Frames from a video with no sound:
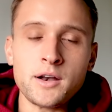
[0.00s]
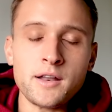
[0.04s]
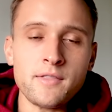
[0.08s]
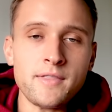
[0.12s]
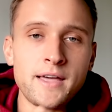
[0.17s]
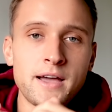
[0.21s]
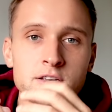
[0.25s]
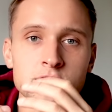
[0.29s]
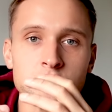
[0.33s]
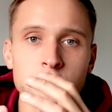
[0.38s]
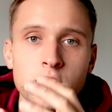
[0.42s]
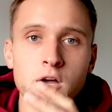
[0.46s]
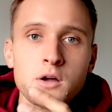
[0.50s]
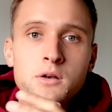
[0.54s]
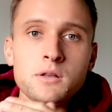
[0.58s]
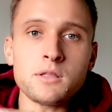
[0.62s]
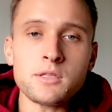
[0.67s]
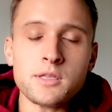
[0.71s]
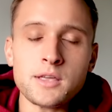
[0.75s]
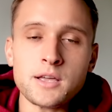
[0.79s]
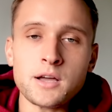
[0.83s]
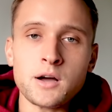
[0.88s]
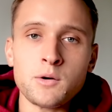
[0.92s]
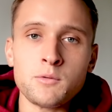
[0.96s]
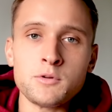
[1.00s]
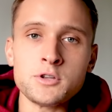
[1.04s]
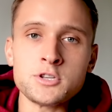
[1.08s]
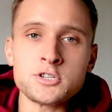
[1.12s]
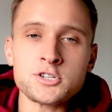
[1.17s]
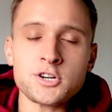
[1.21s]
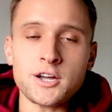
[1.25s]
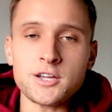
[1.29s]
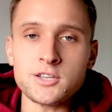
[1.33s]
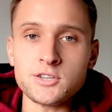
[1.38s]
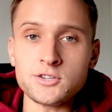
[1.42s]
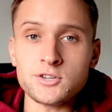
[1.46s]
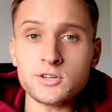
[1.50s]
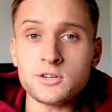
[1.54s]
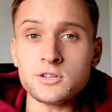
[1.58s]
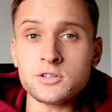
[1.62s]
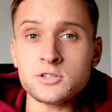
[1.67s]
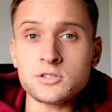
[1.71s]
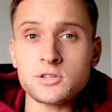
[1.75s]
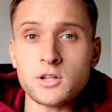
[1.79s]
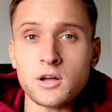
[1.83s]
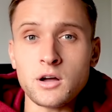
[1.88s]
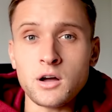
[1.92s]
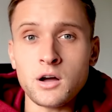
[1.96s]
and that was the only thing I would have changed at the
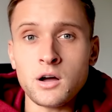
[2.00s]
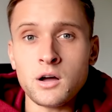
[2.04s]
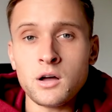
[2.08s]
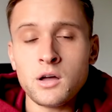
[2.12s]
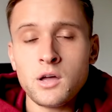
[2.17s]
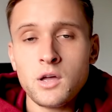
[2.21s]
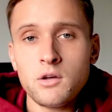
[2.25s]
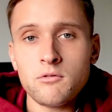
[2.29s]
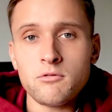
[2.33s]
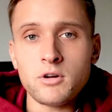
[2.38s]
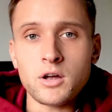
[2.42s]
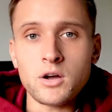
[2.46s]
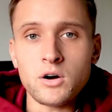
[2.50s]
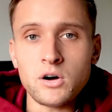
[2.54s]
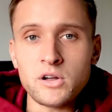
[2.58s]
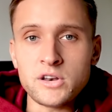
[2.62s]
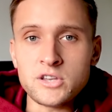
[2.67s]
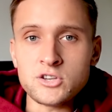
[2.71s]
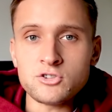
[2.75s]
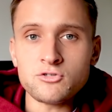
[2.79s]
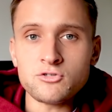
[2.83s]
start regarding